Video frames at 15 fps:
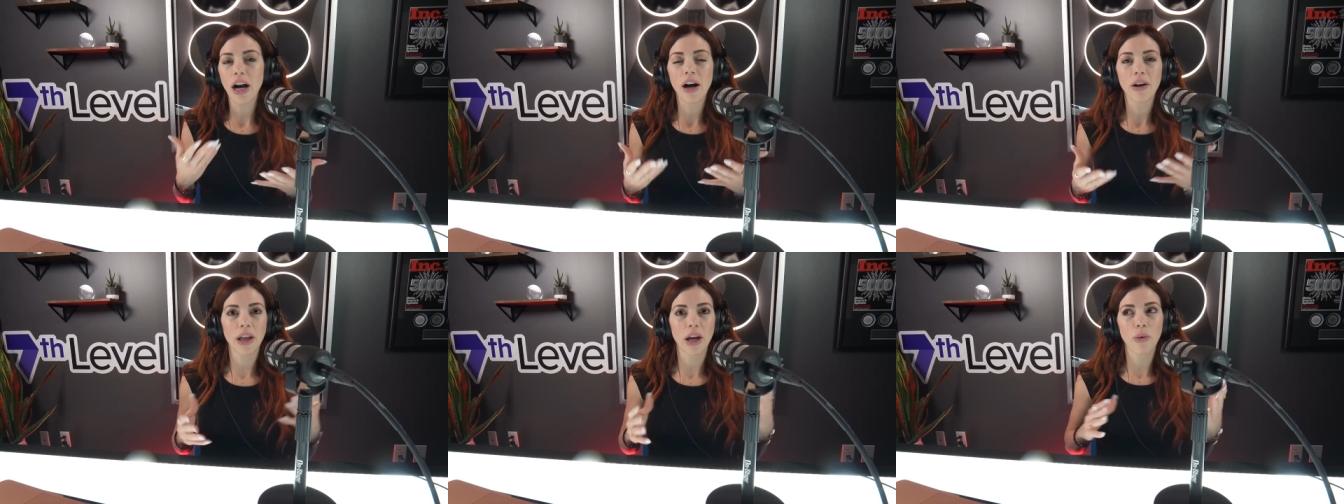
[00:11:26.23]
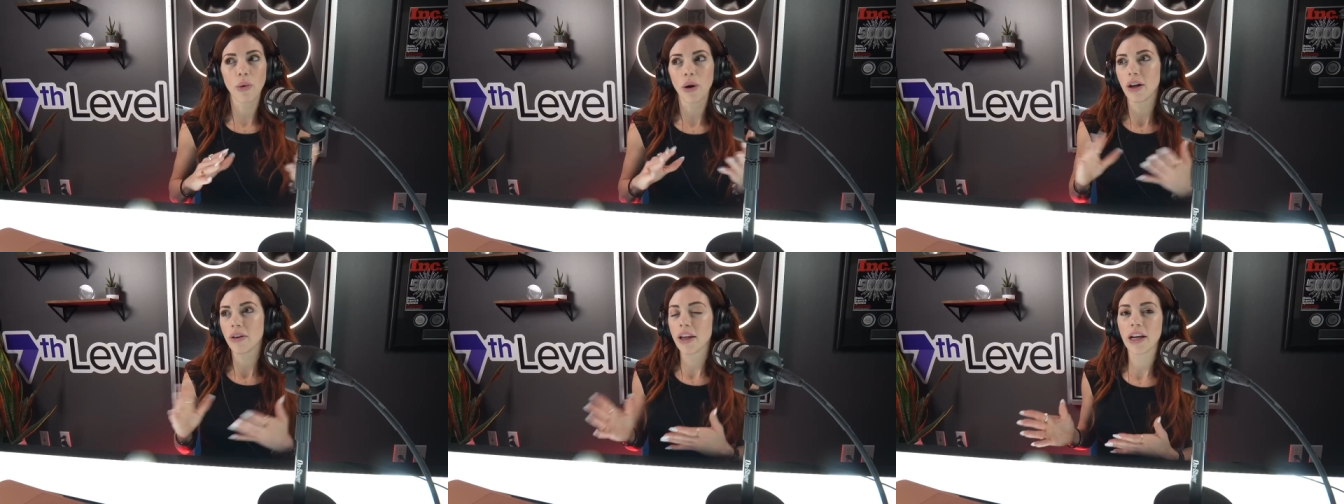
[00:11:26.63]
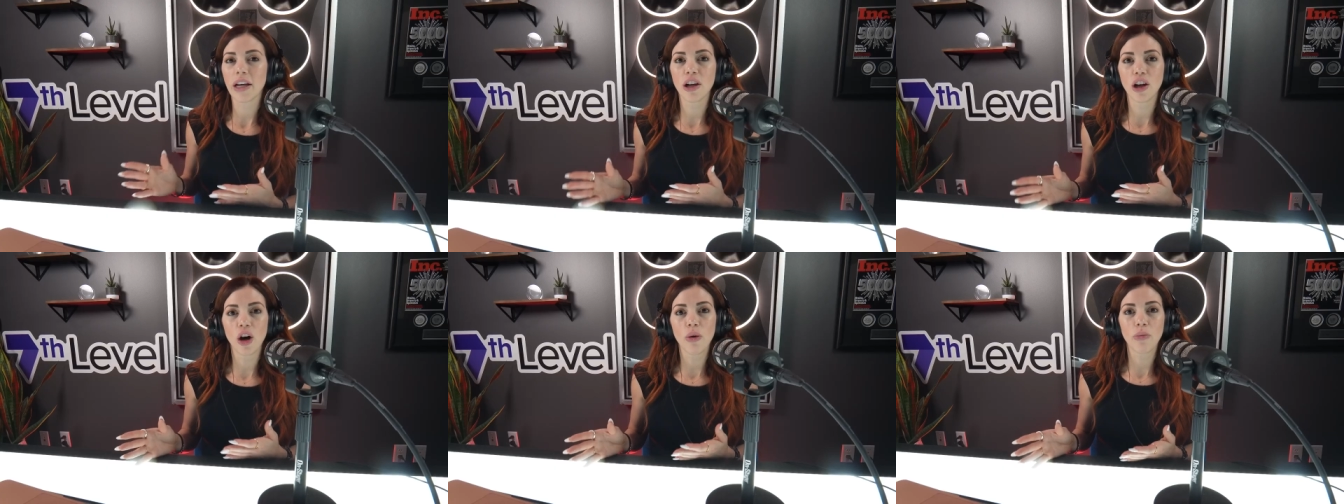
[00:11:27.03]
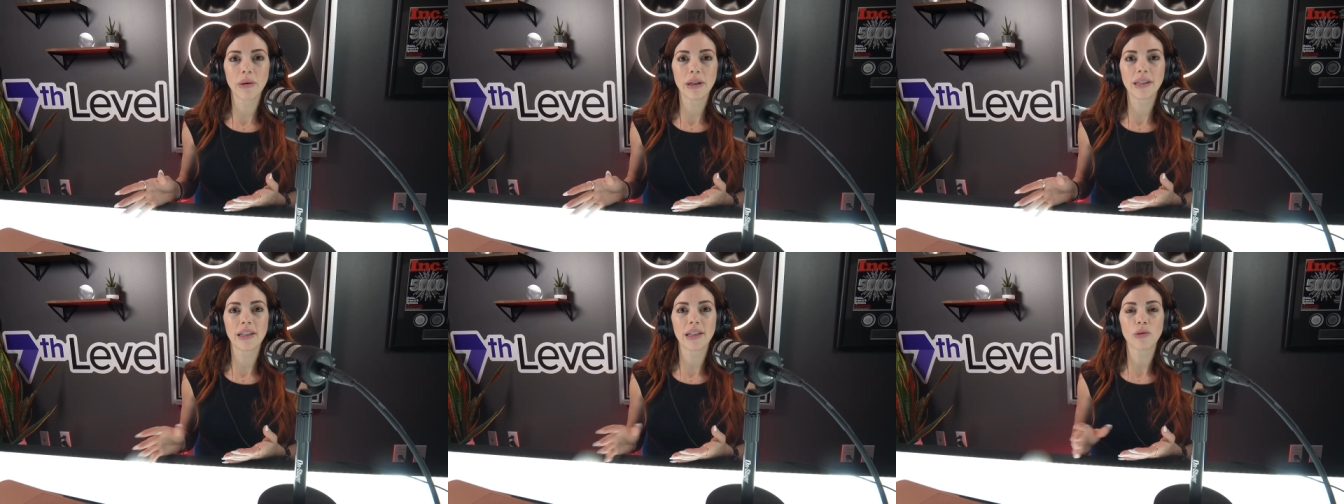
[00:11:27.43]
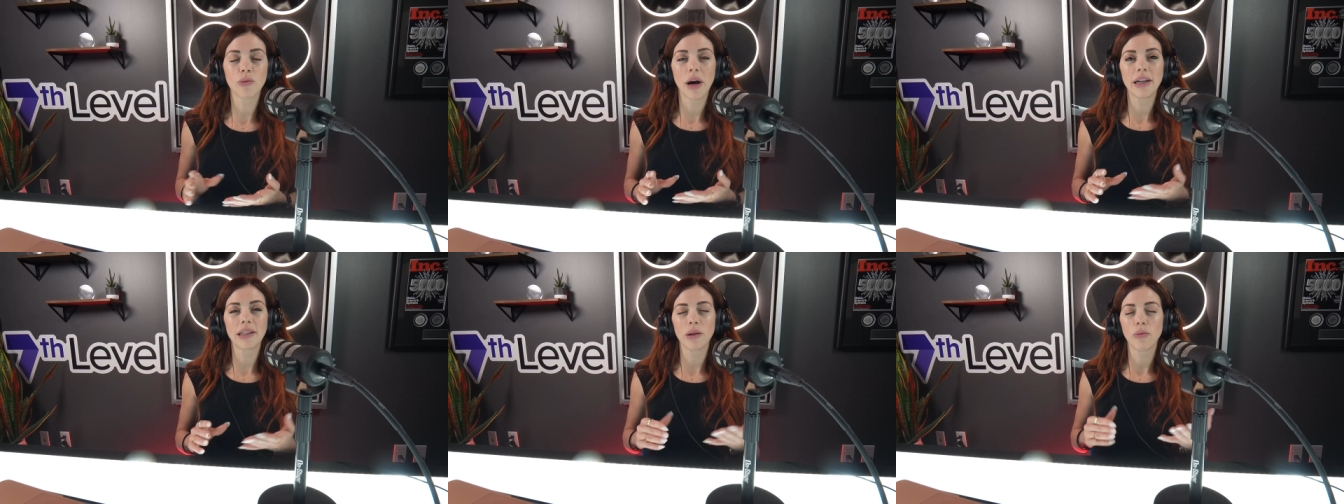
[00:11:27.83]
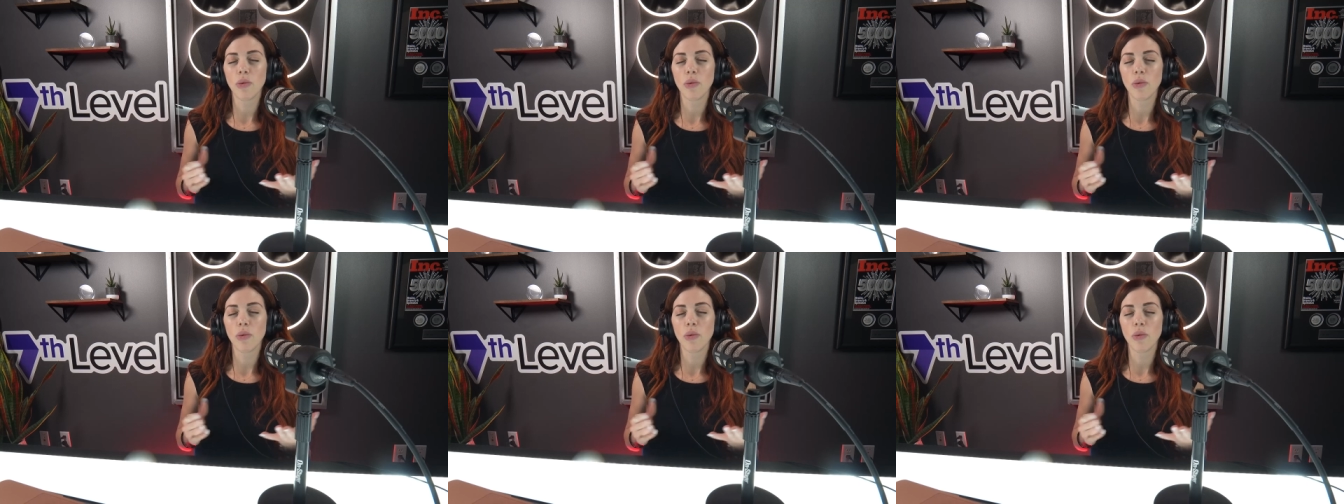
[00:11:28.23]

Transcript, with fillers: out like where they can go business wise